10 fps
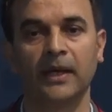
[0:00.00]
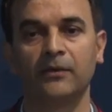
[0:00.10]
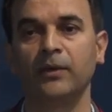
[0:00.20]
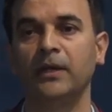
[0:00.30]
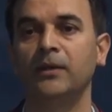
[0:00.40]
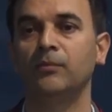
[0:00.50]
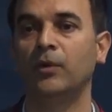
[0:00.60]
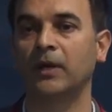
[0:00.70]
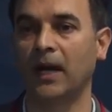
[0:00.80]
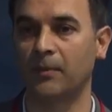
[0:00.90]
and we need
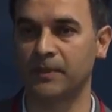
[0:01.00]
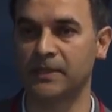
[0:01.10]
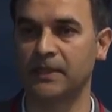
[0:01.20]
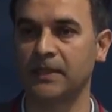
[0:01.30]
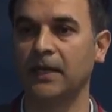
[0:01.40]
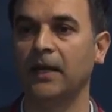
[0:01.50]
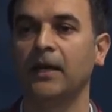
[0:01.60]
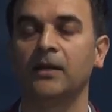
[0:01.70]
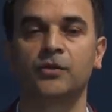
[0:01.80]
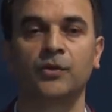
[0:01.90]
more capacity
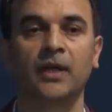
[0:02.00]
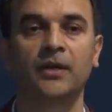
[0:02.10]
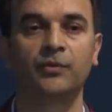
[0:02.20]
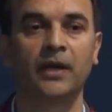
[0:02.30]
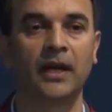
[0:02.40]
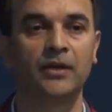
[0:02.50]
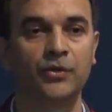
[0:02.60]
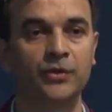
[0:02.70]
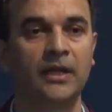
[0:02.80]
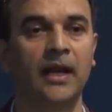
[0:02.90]
so that we can
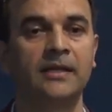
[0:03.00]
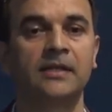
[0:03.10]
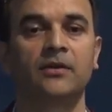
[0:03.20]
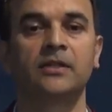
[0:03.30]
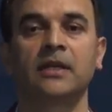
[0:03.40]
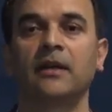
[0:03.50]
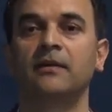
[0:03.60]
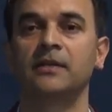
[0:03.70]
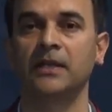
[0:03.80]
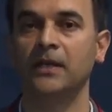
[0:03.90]
utilize our
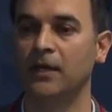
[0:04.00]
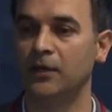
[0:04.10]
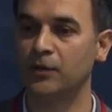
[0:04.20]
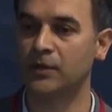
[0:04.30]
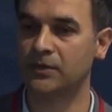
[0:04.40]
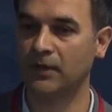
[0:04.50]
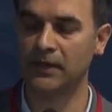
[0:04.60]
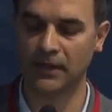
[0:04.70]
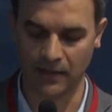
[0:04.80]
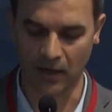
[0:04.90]
synergy to
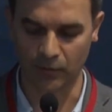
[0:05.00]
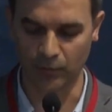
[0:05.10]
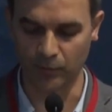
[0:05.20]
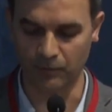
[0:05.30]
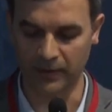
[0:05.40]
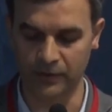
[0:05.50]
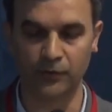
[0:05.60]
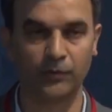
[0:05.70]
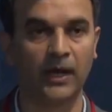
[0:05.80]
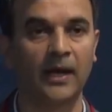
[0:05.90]
strengthen our movement. So
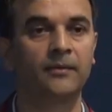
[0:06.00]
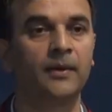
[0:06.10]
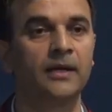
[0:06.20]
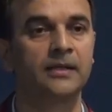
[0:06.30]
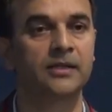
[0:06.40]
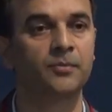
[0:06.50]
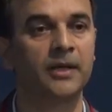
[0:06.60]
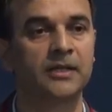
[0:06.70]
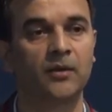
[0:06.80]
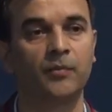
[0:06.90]
we have
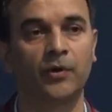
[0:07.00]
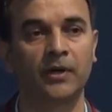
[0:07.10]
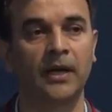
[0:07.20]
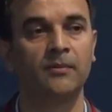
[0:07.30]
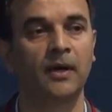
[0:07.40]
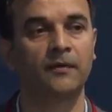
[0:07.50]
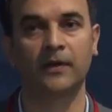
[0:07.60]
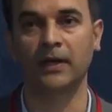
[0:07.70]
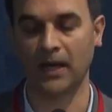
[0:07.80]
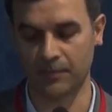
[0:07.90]
special program
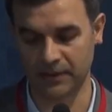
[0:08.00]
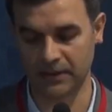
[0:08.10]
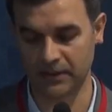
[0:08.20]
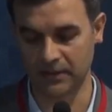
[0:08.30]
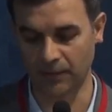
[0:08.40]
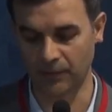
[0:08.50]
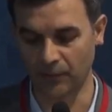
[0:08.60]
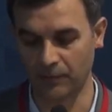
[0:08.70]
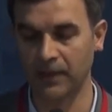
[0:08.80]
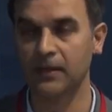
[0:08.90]
for capacity
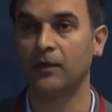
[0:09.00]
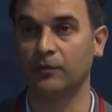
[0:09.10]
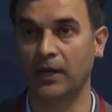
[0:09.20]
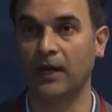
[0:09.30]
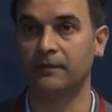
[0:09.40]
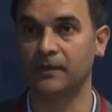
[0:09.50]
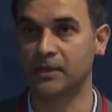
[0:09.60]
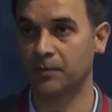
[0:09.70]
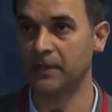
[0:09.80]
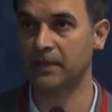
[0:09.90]
development. We have
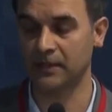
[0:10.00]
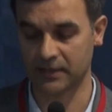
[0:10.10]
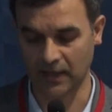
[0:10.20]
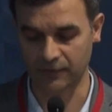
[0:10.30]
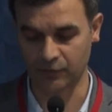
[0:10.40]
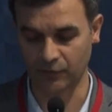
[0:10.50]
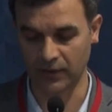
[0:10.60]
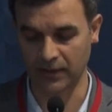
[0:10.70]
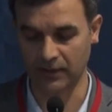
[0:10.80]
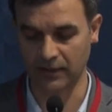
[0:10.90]
special staffs
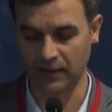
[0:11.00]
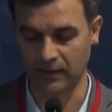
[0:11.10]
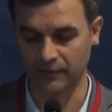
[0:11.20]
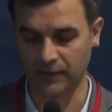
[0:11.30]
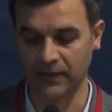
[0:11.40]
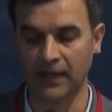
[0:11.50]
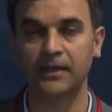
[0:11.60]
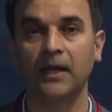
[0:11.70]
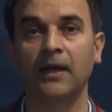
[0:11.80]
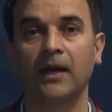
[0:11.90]
working for
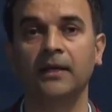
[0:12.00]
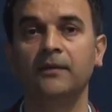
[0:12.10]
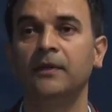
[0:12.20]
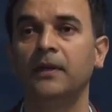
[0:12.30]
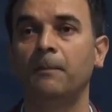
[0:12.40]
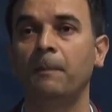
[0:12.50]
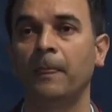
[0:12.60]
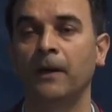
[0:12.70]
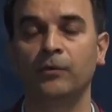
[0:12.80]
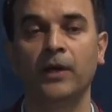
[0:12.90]
that. And even
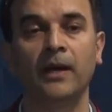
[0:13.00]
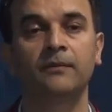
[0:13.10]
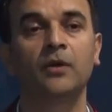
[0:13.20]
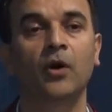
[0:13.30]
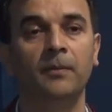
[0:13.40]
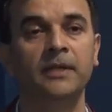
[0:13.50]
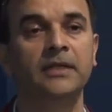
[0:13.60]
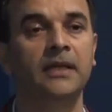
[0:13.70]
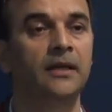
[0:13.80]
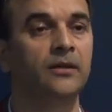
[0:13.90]
we have a
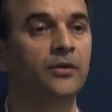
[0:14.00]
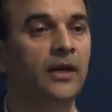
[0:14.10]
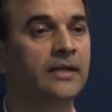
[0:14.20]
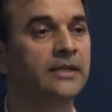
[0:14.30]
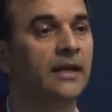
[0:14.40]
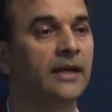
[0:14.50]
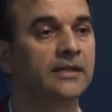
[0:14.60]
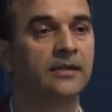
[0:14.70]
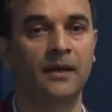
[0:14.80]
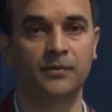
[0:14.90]
committee in United
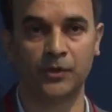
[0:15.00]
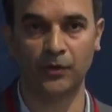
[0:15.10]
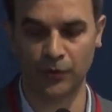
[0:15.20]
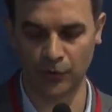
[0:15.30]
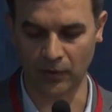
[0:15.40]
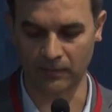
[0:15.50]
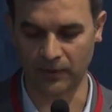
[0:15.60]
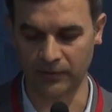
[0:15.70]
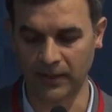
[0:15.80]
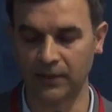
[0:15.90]
Nations, I'm sure you know
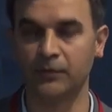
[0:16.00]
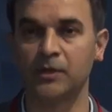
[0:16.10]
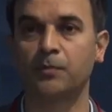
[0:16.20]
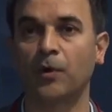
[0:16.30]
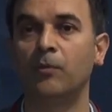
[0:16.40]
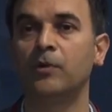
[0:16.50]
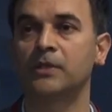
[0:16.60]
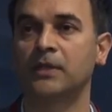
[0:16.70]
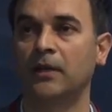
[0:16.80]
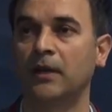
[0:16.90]
about that, which
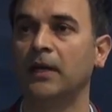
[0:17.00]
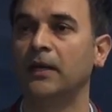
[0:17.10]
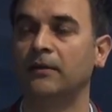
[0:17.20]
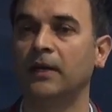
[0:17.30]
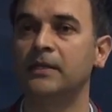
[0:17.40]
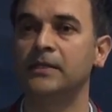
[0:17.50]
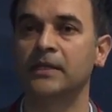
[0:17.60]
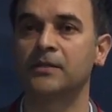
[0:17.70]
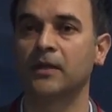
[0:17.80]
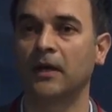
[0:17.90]
promotes the
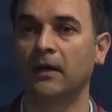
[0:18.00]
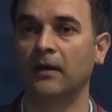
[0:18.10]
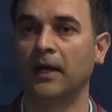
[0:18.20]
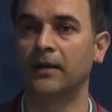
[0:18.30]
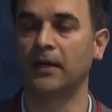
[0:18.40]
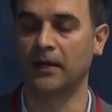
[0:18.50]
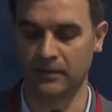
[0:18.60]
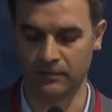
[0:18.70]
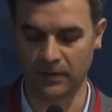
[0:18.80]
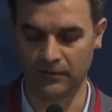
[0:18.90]
religious and
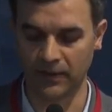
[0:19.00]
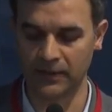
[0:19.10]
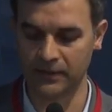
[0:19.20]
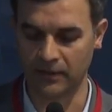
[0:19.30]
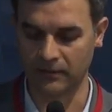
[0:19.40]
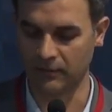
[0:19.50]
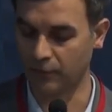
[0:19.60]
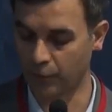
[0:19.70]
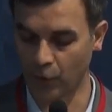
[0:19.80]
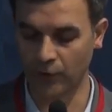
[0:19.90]

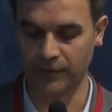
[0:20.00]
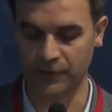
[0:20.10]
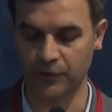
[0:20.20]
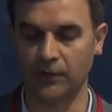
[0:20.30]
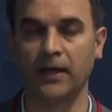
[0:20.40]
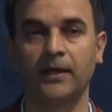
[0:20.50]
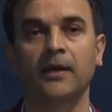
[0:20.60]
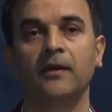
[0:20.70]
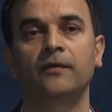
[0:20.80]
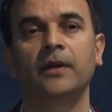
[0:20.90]
FORB issue, like
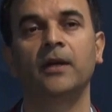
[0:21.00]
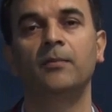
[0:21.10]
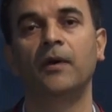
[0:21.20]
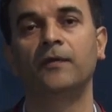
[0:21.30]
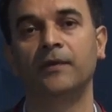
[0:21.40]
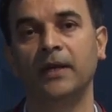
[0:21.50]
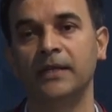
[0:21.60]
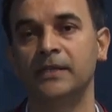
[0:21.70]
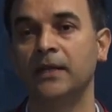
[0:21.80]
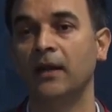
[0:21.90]
freedom of
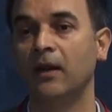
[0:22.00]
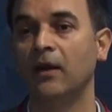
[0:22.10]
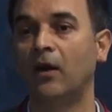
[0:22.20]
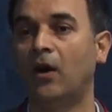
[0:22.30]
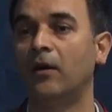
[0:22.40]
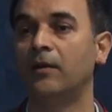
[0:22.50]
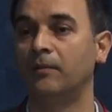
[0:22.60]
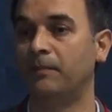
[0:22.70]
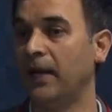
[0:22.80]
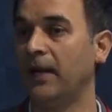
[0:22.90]
religion or
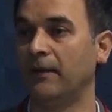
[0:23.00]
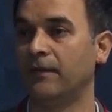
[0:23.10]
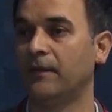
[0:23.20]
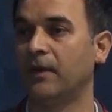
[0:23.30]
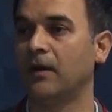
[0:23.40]
belief.